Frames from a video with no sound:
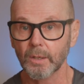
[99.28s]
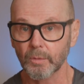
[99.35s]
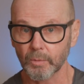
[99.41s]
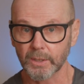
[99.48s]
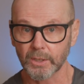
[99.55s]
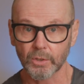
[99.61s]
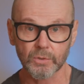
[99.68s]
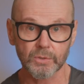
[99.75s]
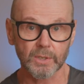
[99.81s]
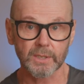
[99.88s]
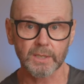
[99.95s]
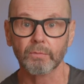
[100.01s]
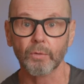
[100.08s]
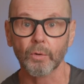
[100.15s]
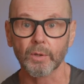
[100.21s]
We use
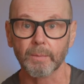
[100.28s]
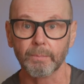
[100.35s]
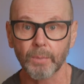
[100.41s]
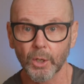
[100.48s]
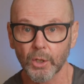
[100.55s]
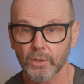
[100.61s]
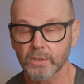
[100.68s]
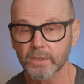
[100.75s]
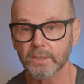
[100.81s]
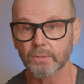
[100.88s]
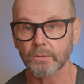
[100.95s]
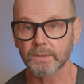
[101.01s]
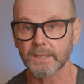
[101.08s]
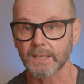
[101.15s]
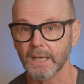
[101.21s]
it for the
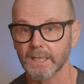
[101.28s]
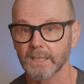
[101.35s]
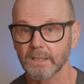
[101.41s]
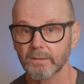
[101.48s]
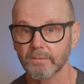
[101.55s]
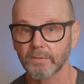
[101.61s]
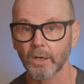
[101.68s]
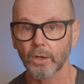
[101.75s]
personal dative